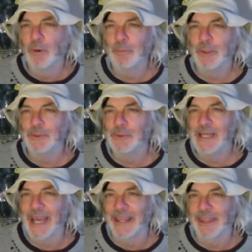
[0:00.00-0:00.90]
were put to
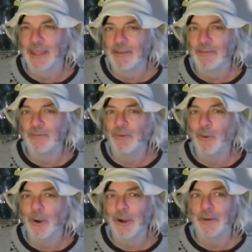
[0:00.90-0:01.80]
death
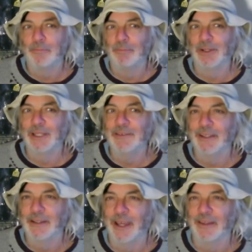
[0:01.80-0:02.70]
for
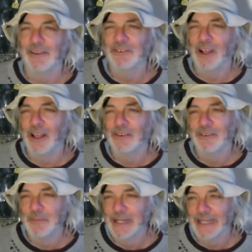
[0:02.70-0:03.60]
believing that they saw
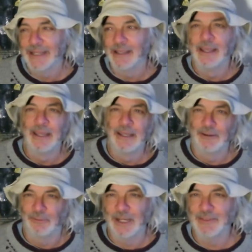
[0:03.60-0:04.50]
somebody
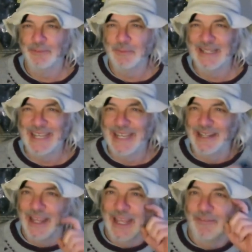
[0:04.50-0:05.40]
rise from the
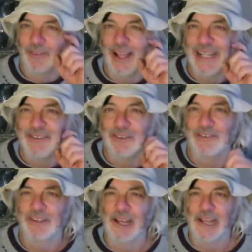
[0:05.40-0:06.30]
dead and fly into
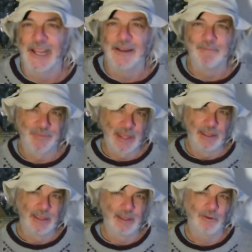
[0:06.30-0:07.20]
the sky?
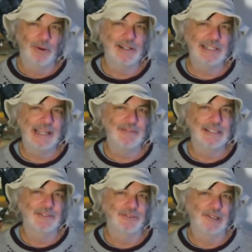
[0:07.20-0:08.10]
Where's the
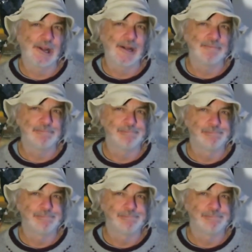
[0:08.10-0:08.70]
evidence for that?